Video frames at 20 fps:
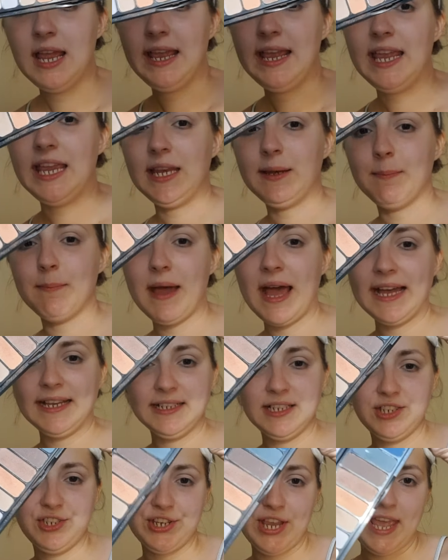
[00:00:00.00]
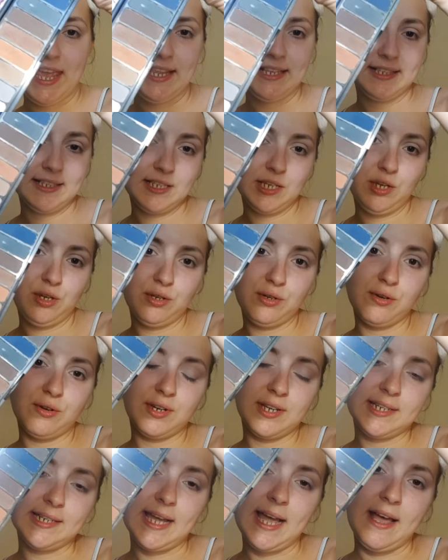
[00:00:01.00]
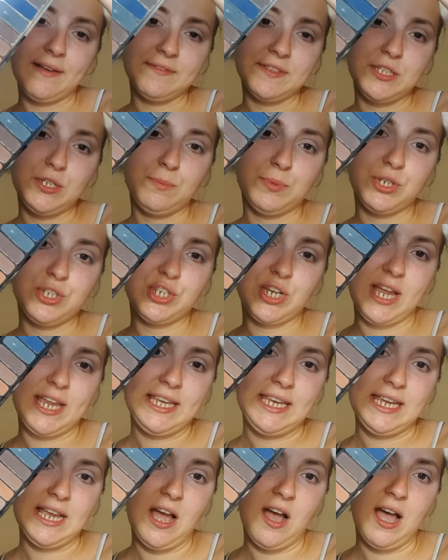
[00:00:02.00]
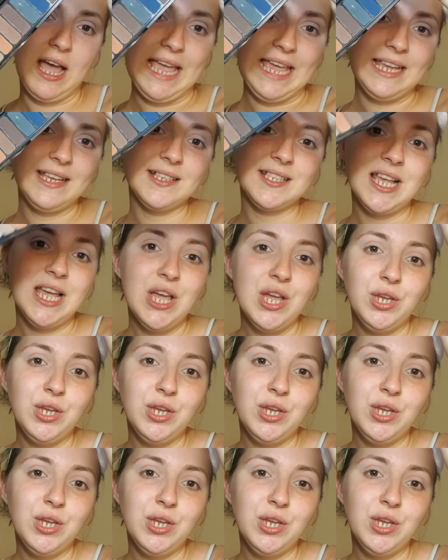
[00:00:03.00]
in matte shades, so you're not going to have super shiny eyes.